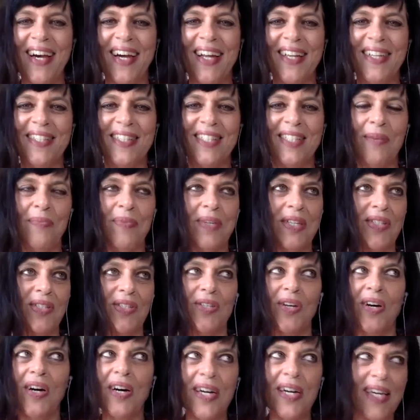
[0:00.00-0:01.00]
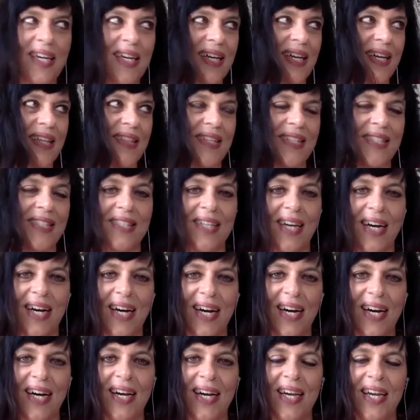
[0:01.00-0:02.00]
somebody's talking on the
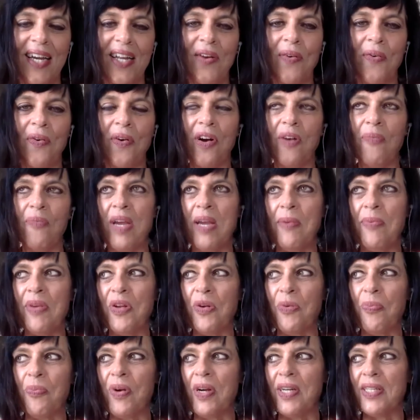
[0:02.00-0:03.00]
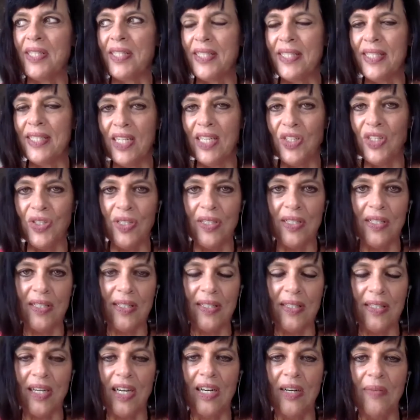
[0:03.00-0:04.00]
side, or maybe your presentation
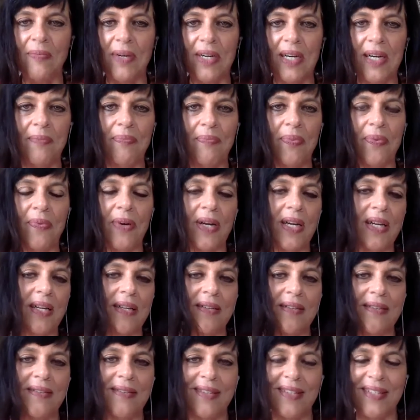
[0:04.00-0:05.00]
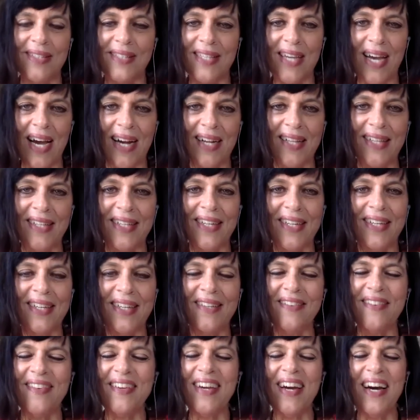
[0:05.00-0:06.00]
doesn't come up right exactly.
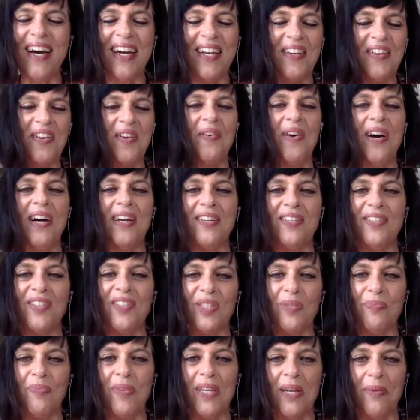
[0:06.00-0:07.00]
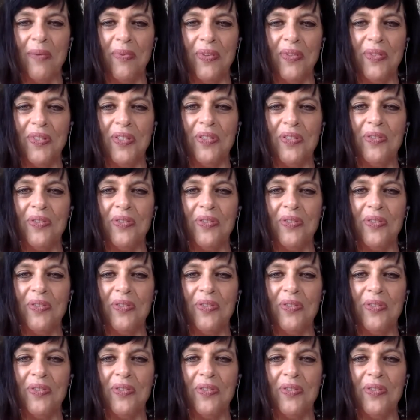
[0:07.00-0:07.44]
You got to know how to just be able to